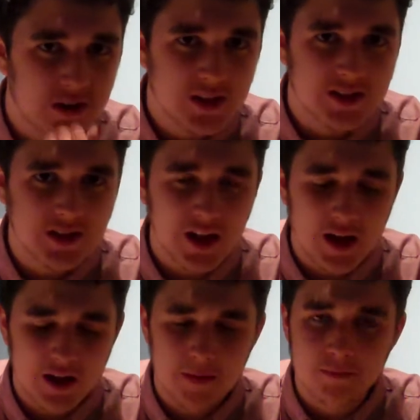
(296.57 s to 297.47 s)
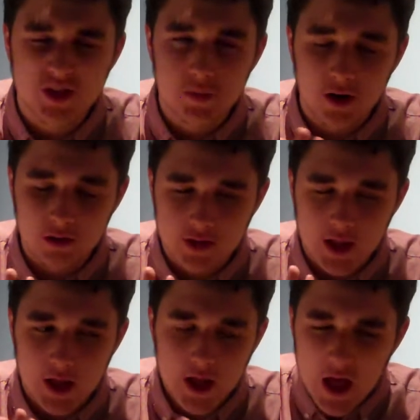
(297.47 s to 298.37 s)
honest, um, spoiler
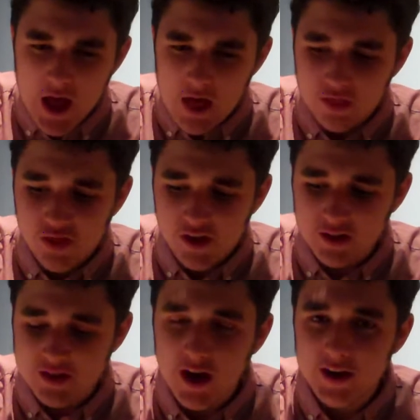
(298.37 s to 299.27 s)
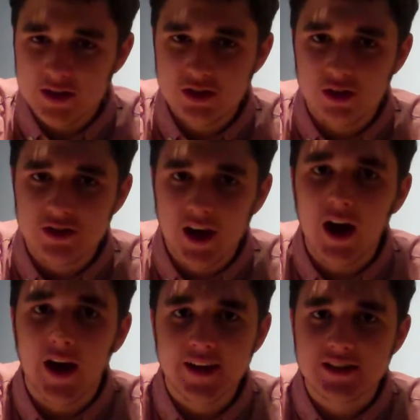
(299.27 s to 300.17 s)
alert, the dinosaur
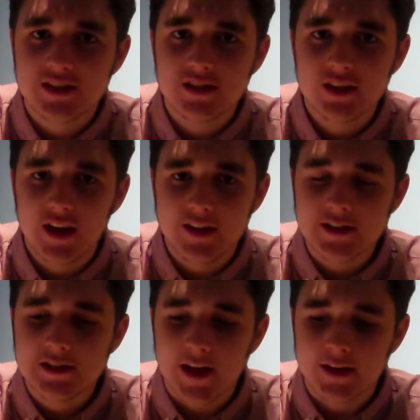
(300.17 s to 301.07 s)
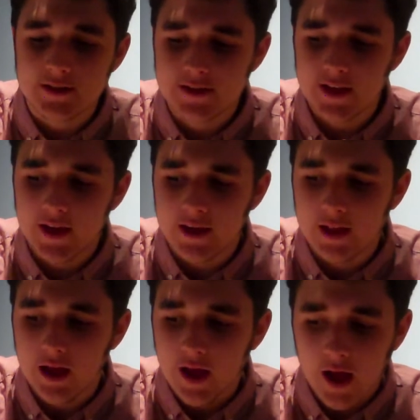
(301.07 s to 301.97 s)
dies in its second scene,
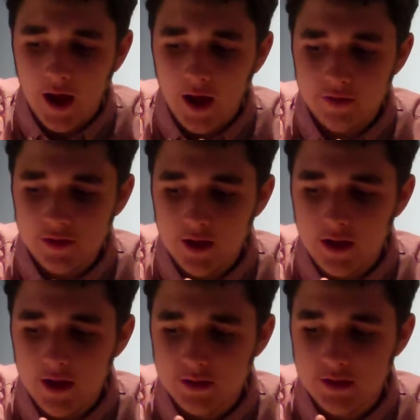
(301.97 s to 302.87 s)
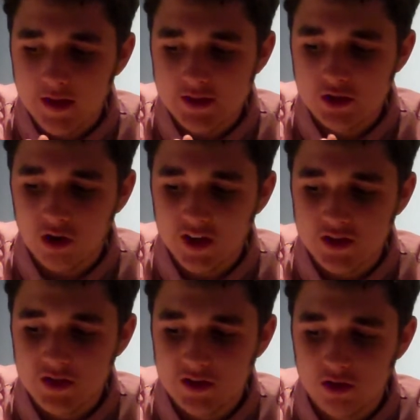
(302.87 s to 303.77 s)
and uh, it's talking to the